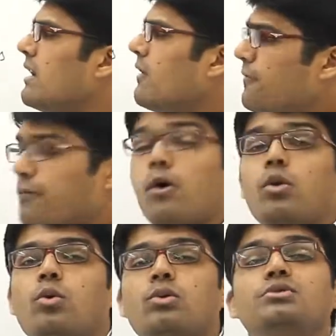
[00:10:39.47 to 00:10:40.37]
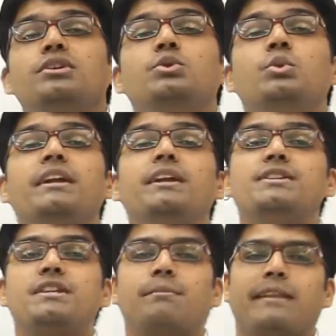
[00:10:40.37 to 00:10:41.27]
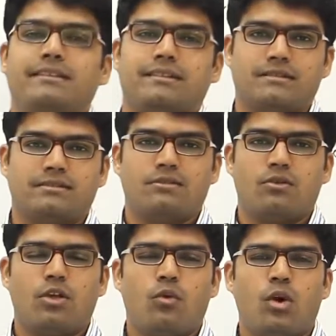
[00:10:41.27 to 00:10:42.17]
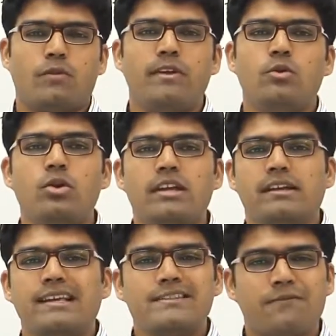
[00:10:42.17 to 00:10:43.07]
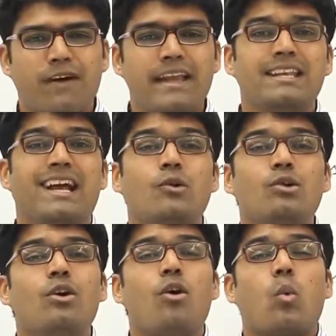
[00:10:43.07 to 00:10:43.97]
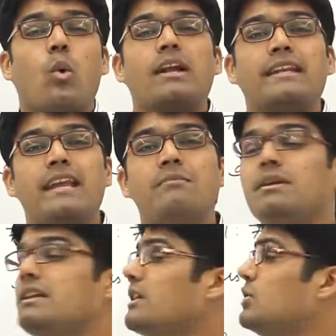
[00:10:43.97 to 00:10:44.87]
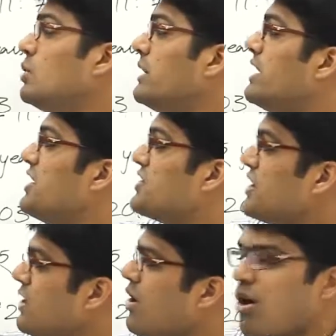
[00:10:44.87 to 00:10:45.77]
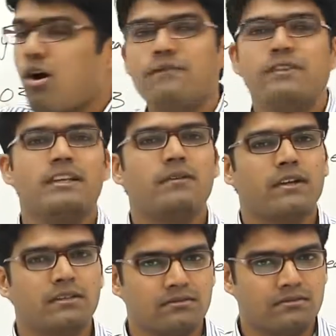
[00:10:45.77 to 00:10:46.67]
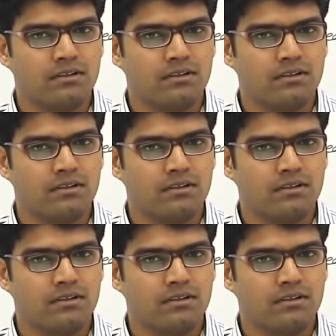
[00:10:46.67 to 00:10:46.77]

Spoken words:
Follow the unit digit method. What we do here is find out what can be the unit digit of the given